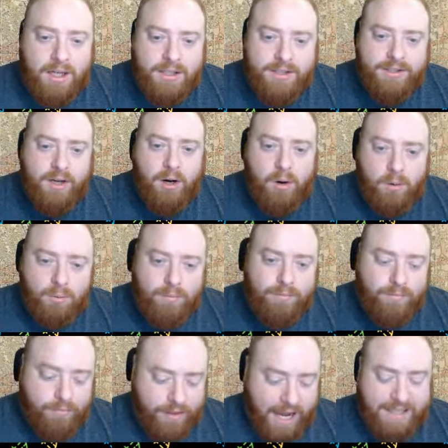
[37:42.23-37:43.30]
So
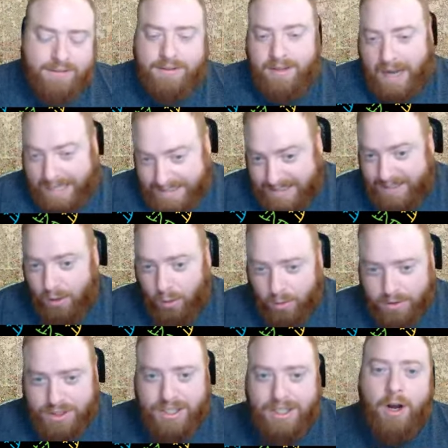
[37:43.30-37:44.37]
that's I did a
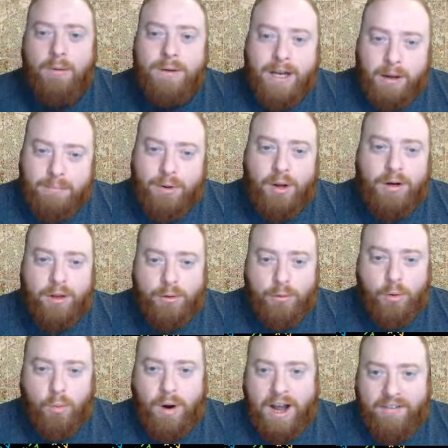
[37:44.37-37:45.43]
whole genome and uploaded
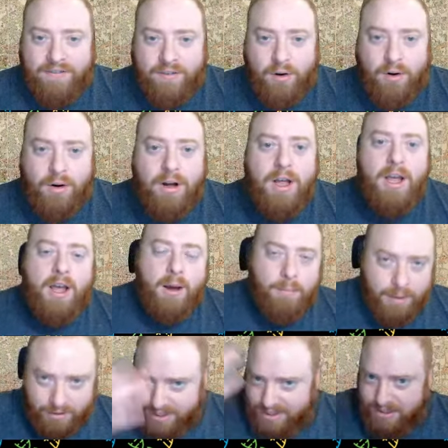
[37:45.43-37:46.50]
through YFull.
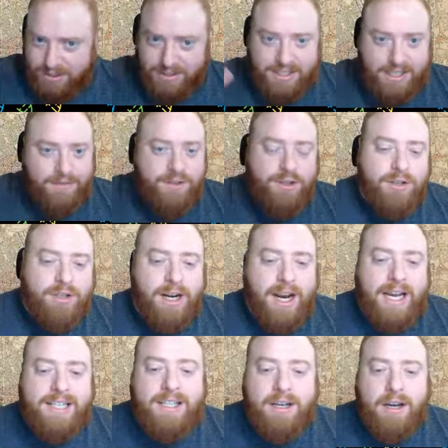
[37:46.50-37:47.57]
But this just gives you a good
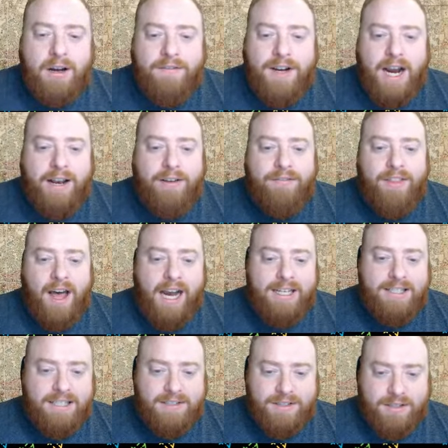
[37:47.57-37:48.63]
idea of kind of the
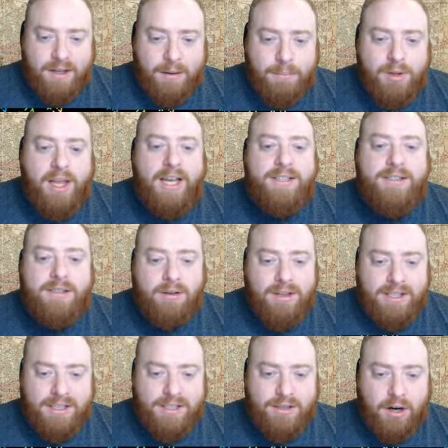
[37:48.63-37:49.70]
idea of subclade. So
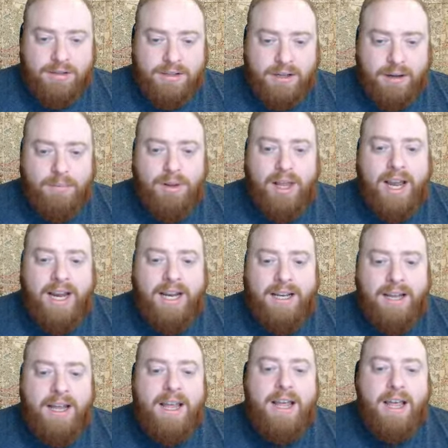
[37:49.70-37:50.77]
this is our
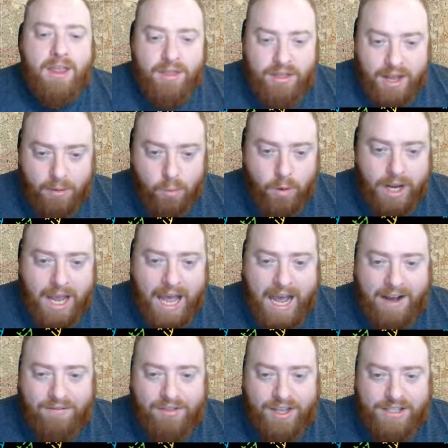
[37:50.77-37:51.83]
subclade. Then we
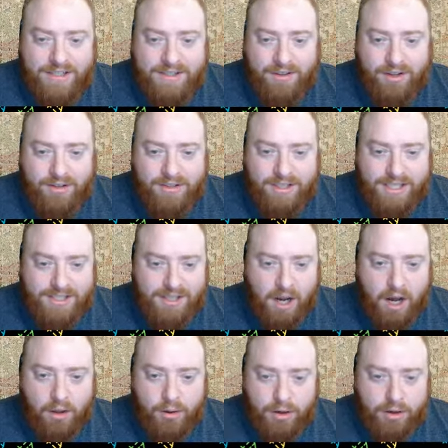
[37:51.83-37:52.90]
have this, there's this
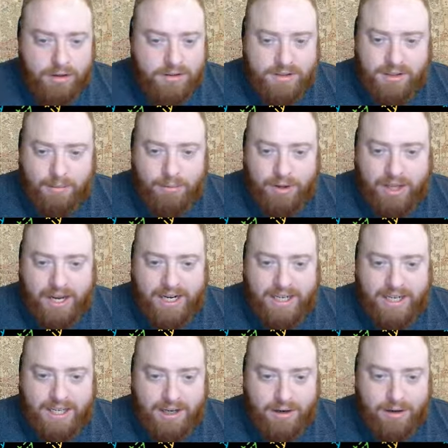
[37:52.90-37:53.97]
other subclade
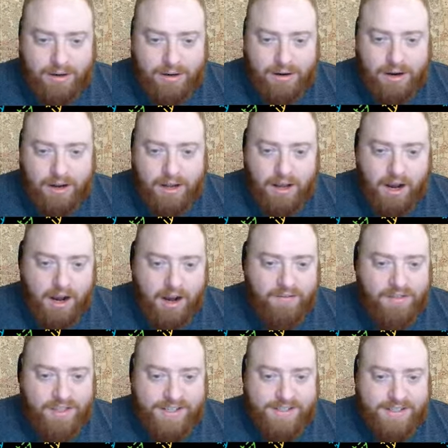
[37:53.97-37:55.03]
here
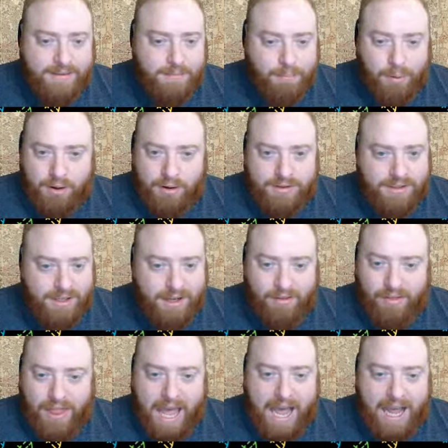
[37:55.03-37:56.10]
of this
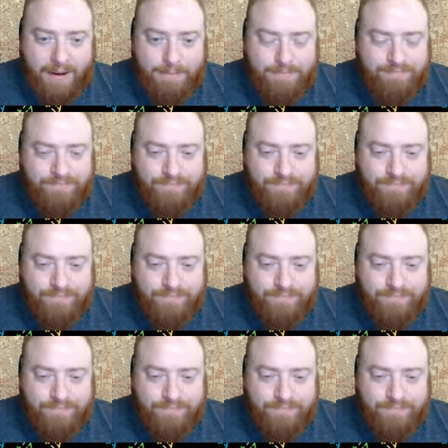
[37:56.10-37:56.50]
person that